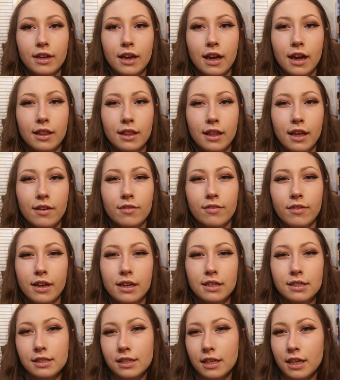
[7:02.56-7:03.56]
not that
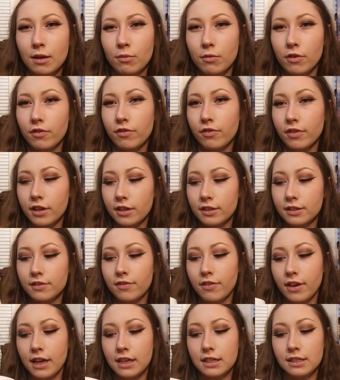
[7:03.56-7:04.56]
fancy but feels
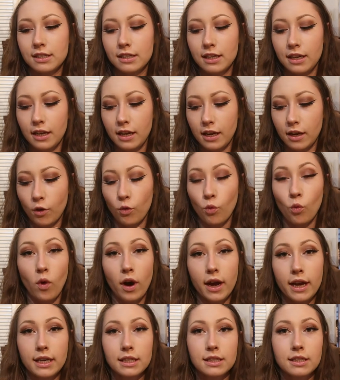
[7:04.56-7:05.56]
fancy
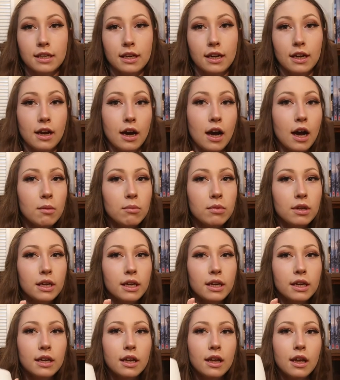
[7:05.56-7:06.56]
white
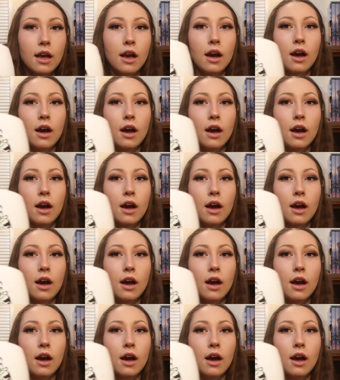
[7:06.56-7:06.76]
goblet,